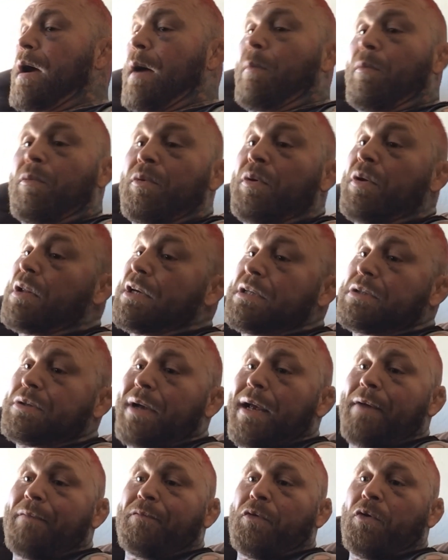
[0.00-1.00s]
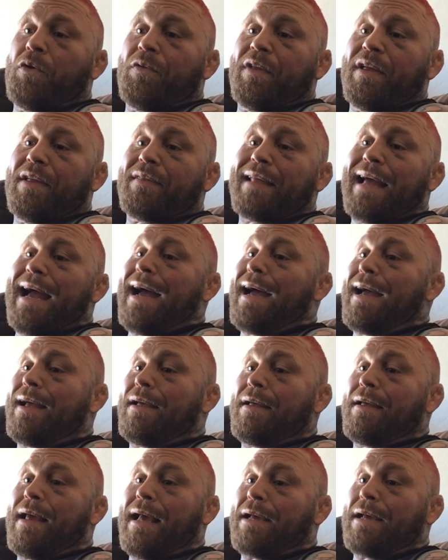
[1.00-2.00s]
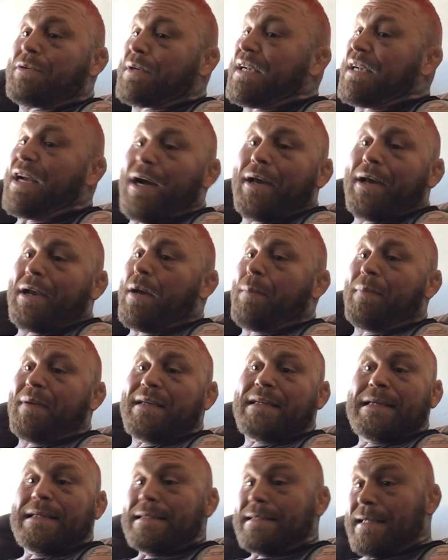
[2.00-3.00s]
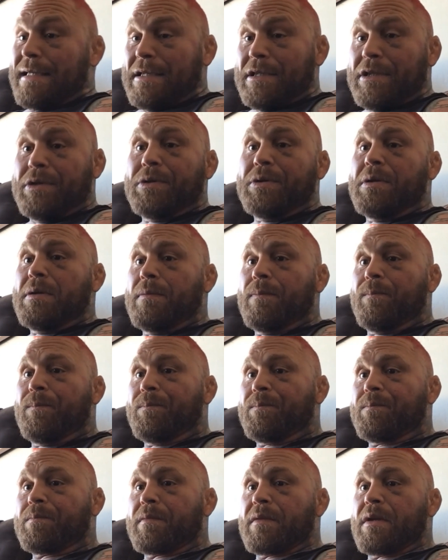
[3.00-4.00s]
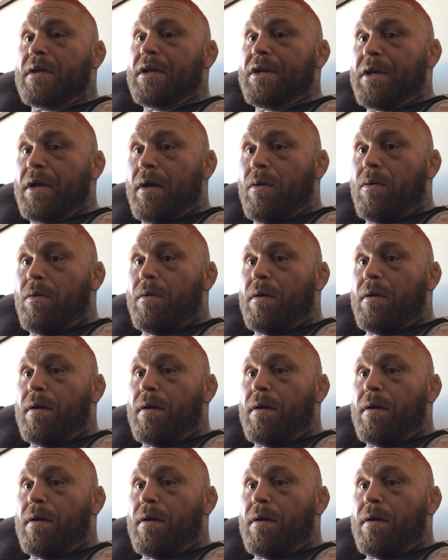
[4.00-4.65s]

really grateful that Henry got up and continued, you know.